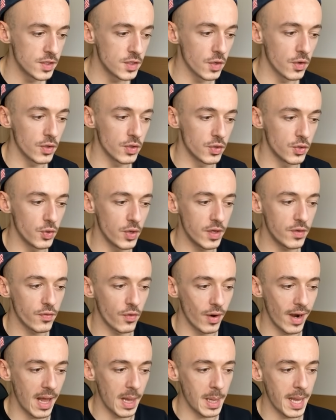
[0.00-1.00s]
So do it
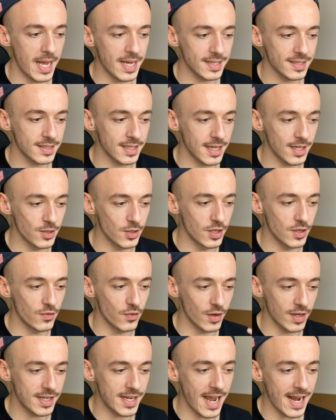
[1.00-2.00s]
for Alaska, do it
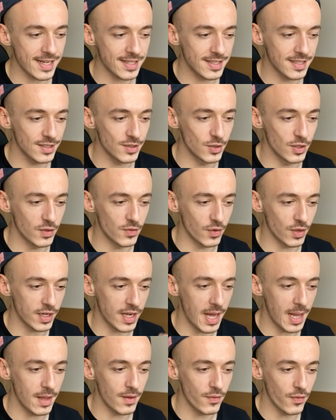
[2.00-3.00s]
for Texas, do it for
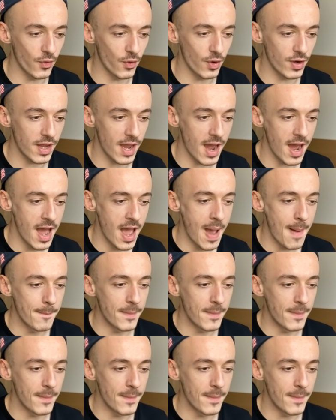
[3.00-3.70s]
California,